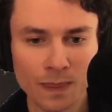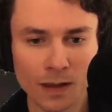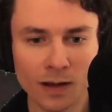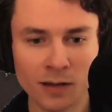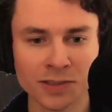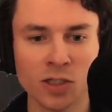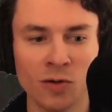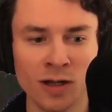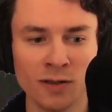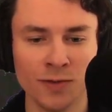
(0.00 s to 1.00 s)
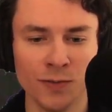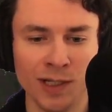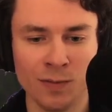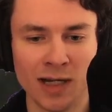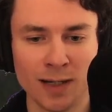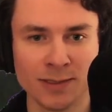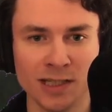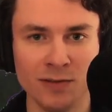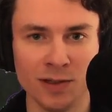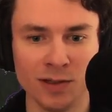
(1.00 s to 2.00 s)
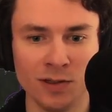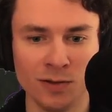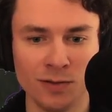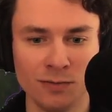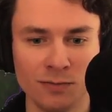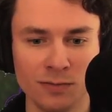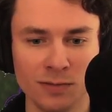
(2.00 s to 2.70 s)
Also, all of the real maps have their own